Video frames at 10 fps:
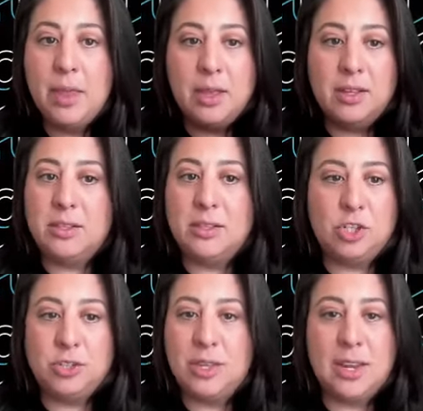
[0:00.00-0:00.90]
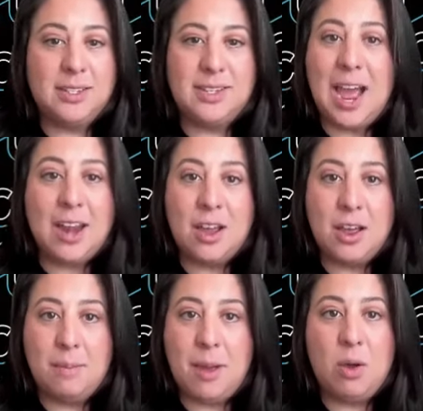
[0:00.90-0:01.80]
It's just like data
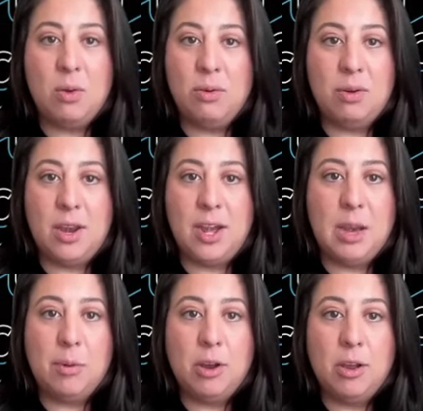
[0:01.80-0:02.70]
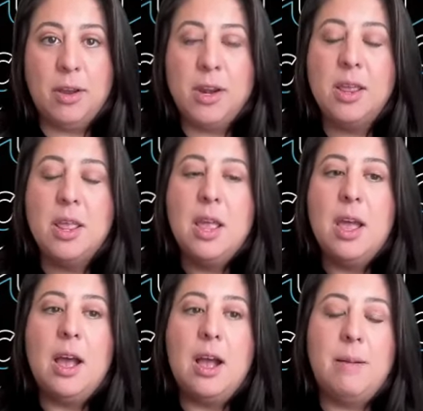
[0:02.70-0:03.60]
about a neighborhood.
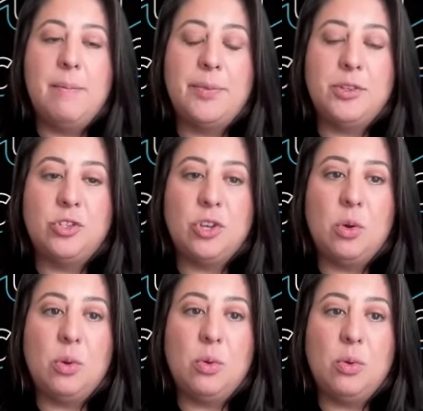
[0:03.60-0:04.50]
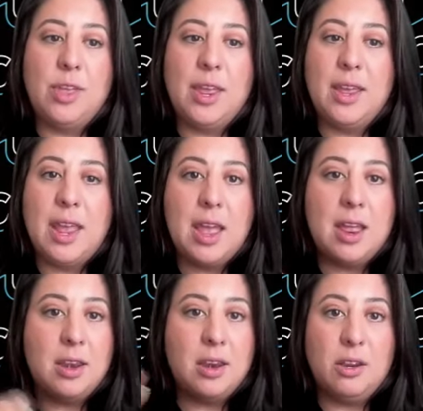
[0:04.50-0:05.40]
So they
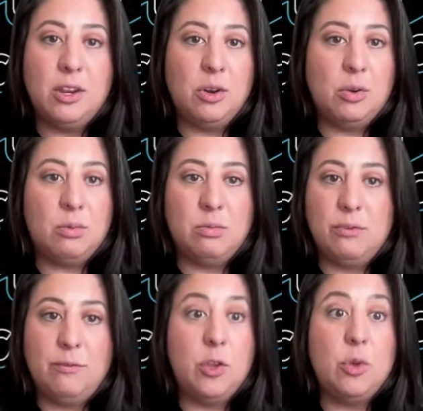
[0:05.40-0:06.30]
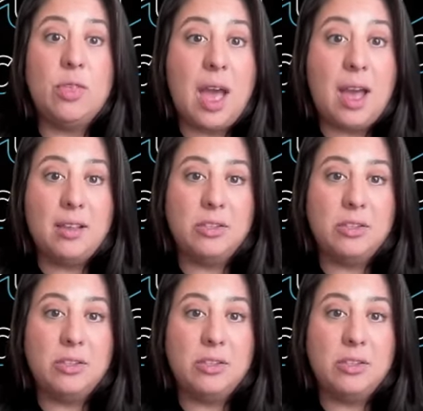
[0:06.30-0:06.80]
can, view that.